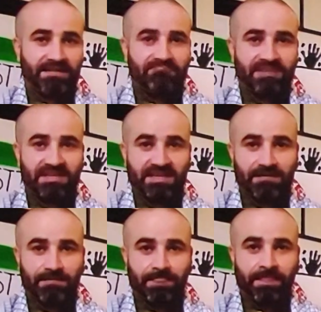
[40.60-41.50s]
media.
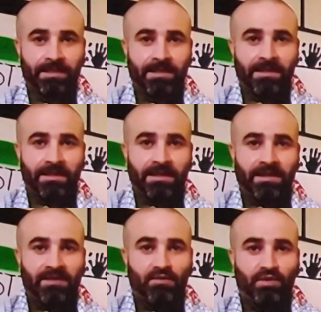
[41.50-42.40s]

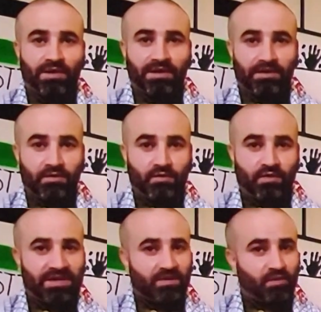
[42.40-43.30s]
In a world
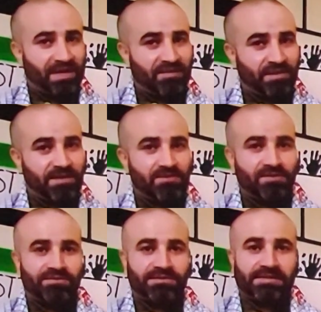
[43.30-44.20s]
where the right wing
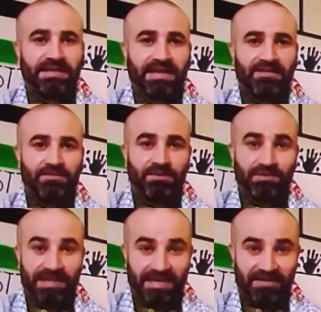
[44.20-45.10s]
grows and
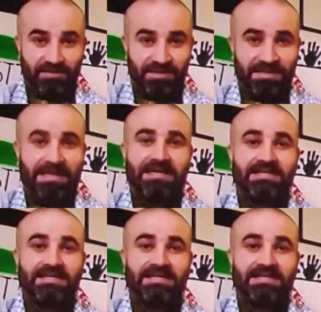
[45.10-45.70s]
spews hatred,